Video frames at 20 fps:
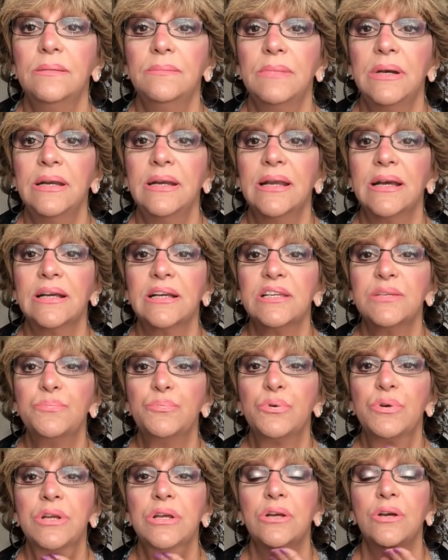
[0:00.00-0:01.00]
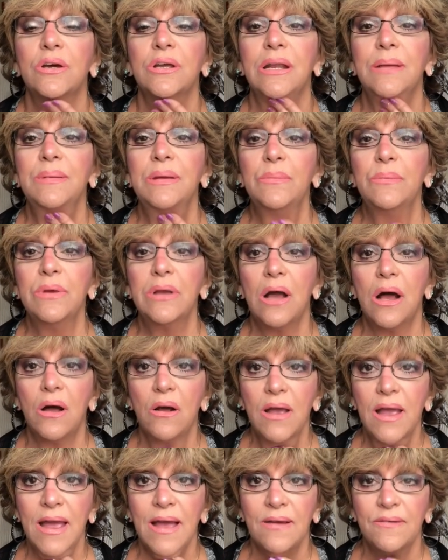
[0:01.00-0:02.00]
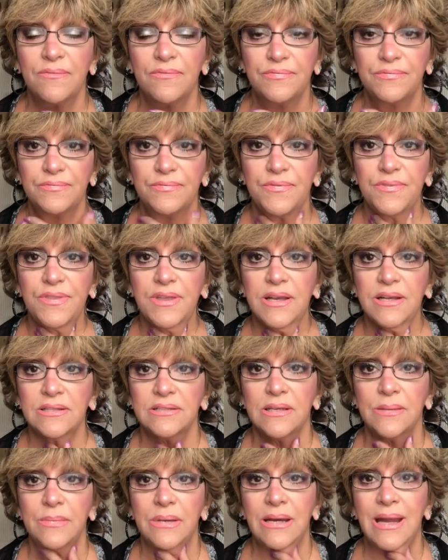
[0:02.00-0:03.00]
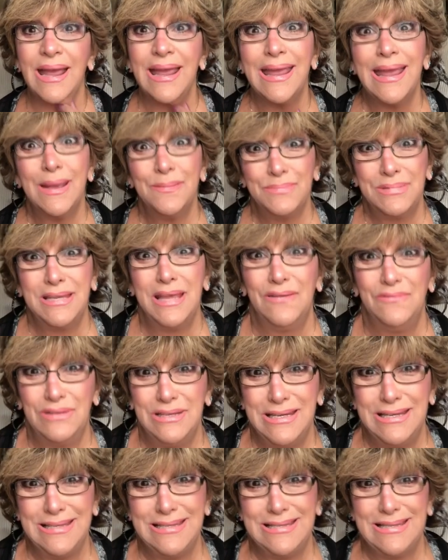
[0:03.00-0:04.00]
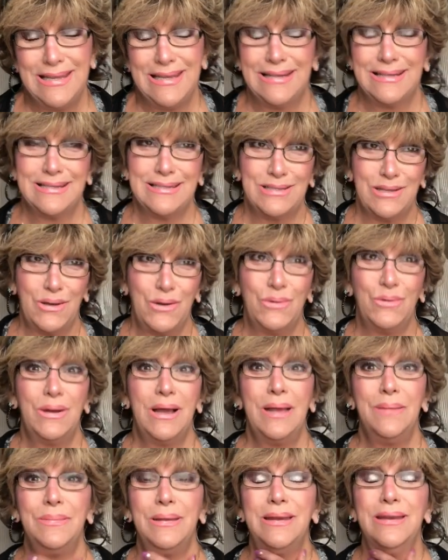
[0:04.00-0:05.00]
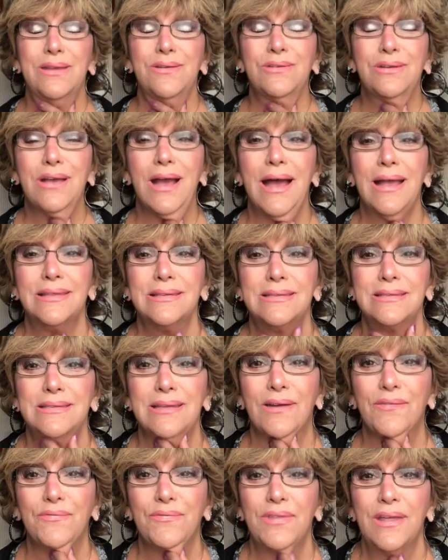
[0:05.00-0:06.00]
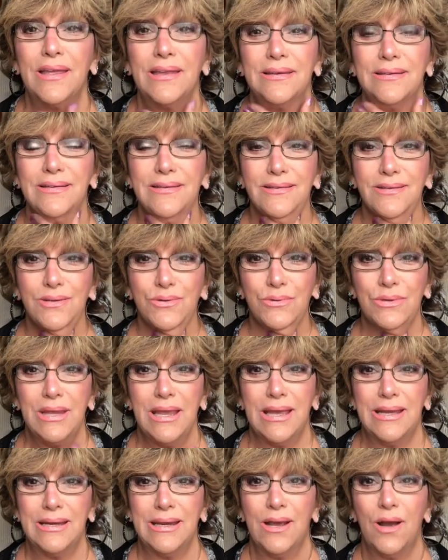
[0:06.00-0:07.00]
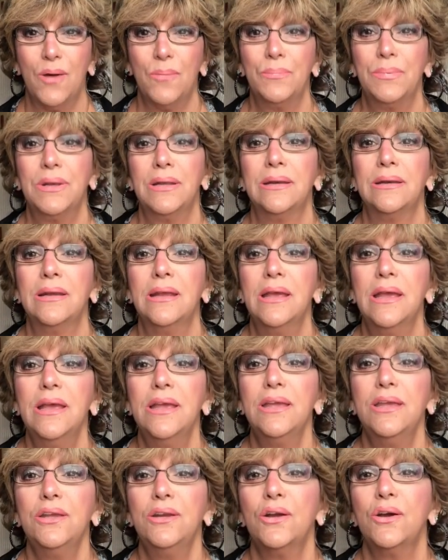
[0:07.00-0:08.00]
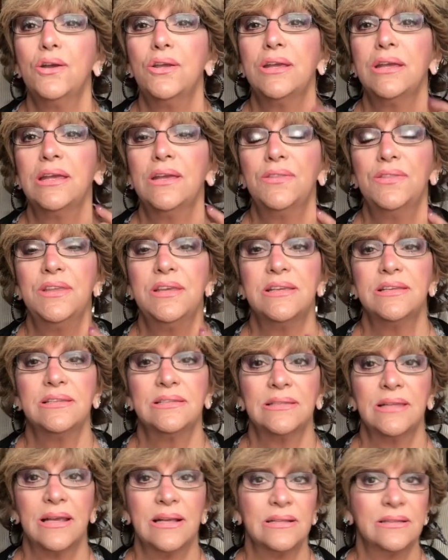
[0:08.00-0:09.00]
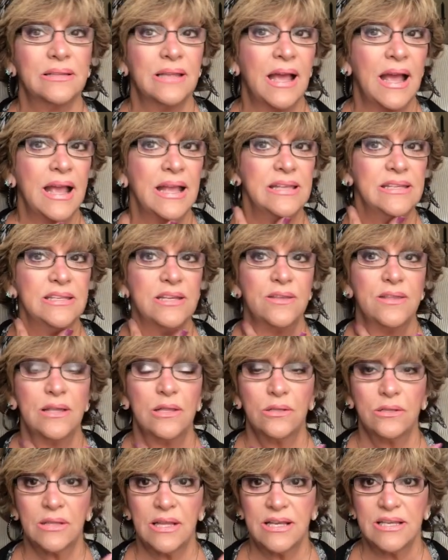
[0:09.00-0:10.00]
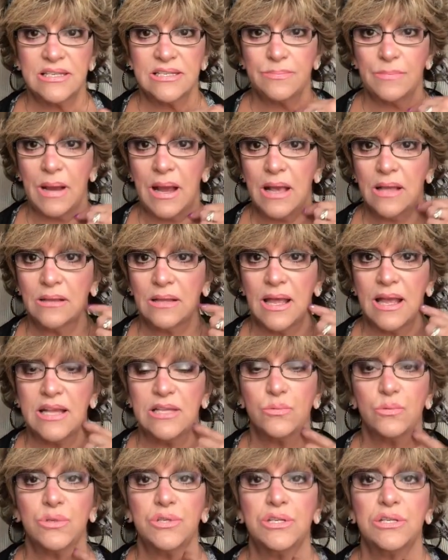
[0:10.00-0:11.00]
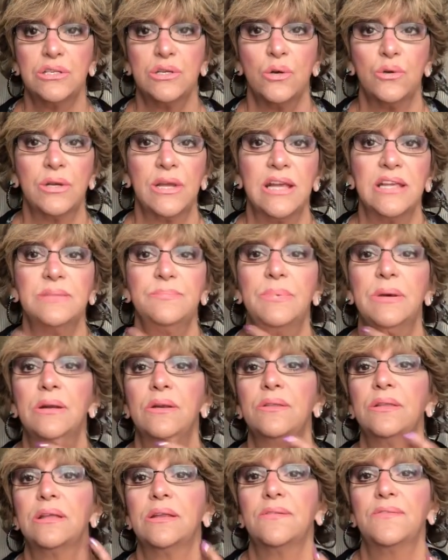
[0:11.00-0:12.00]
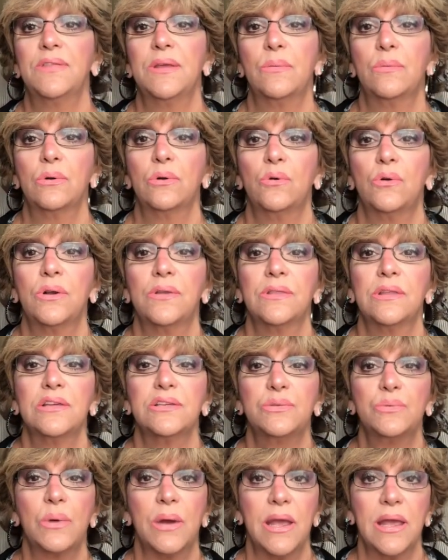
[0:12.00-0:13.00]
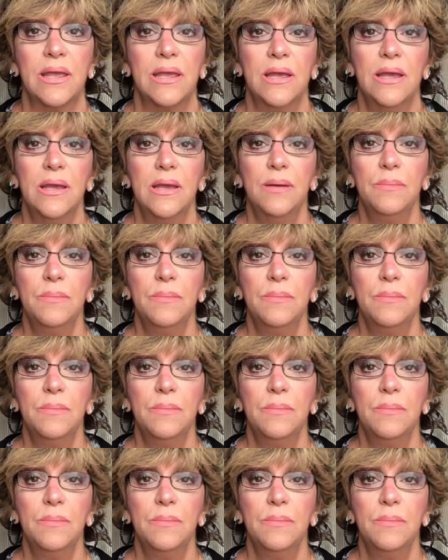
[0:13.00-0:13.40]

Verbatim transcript: my neck is pretty good. I mean, we all have things. I mean, I am 76, so I mean, you've got stuff that you can't help, and you know, you get these like lines here. They look like smile lines, which is okay. It's better than if they were going this way.